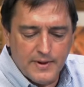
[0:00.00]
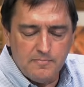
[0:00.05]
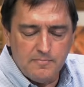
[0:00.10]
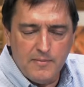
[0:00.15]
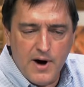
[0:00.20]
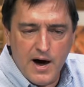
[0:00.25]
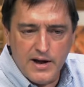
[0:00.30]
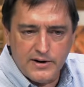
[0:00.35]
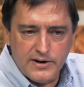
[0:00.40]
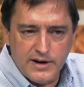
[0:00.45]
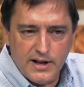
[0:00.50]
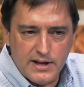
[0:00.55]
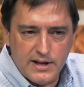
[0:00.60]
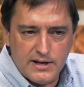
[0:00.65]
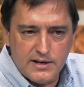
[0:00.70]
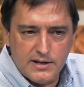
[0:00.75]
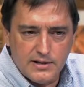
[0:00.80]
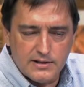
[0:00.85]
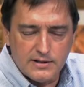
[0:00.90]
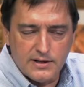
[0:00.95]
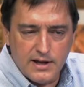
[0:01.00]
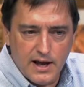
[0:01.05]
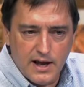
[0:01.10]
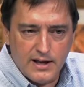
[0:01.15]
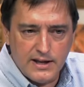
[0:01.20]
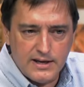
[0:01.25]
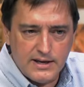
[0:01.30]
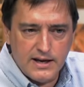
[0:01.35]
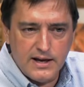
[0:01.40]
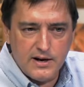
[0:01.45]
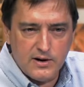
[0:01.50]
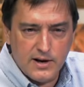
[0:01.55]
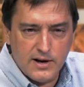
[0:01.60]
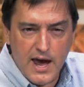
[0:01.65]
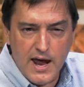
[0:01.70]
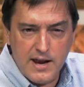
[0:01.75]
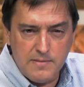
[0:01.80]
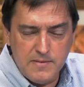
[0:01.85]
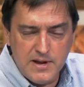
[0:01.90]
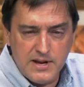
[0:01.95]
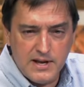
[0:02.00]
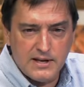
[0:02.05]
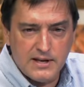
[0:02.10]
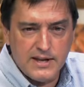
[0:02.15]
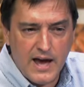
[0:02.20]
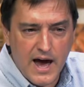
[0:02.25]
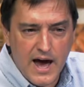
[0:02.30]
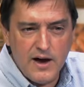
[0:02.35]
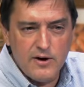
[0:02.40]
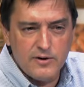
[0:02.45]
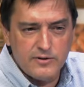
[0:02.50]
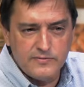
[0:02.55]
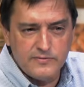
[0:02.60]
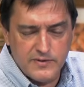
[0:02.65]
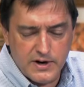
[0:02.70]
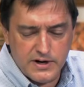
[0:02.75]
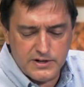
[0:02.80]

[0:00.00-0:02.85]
modern L E D or light emitting diode